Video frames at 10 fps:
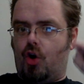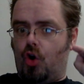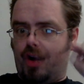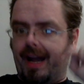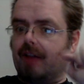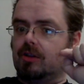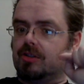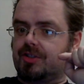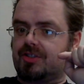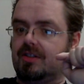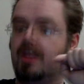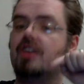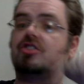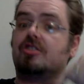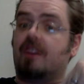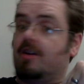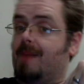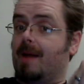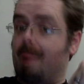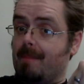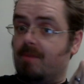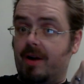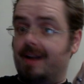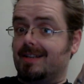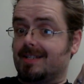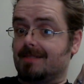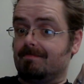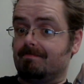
organelles surrounded by membranes.